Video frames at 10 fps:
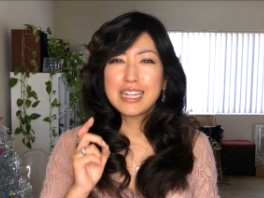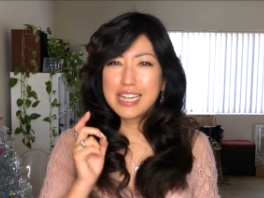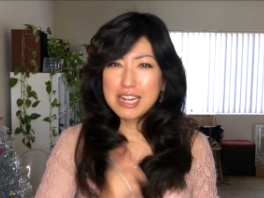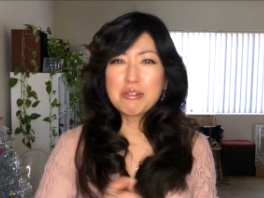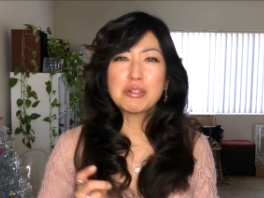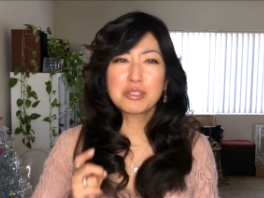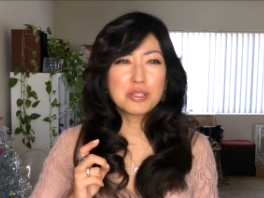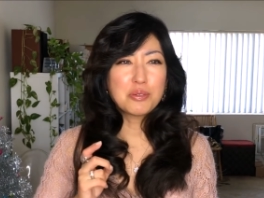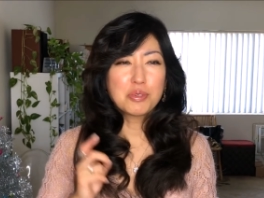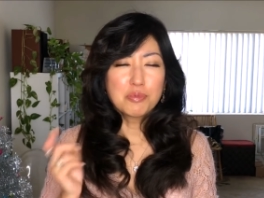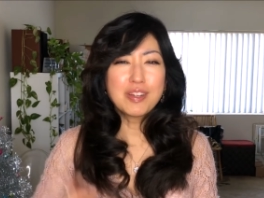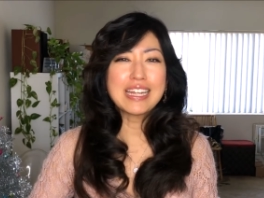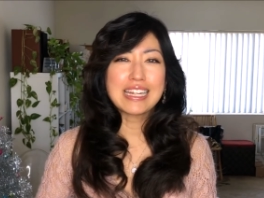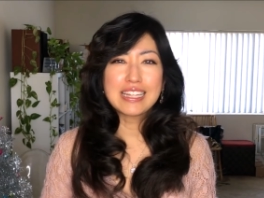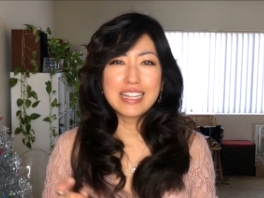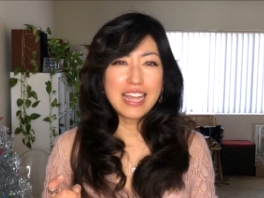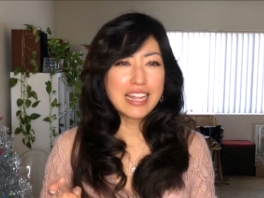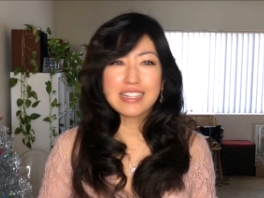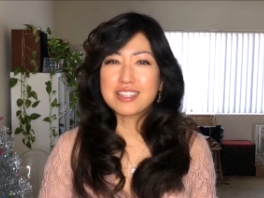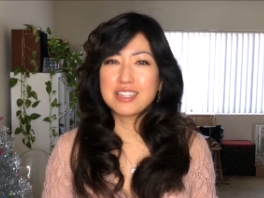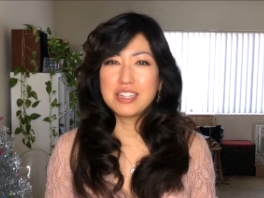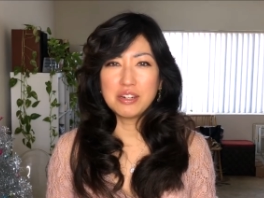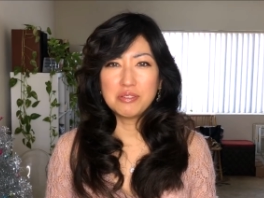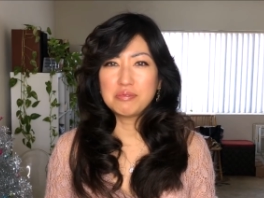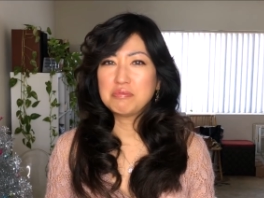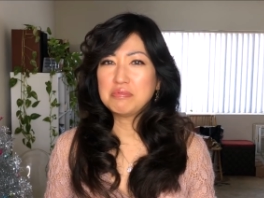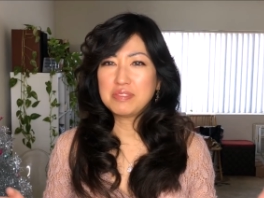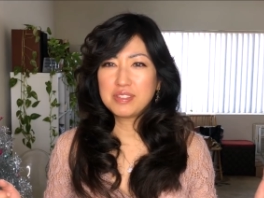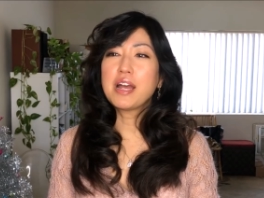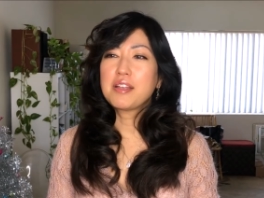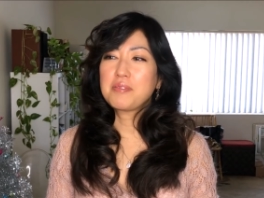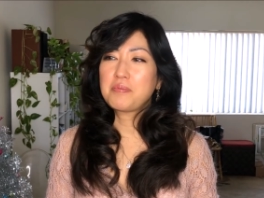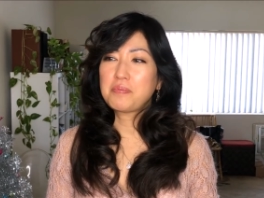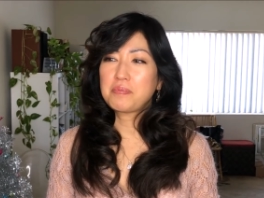heroes would win at the end, But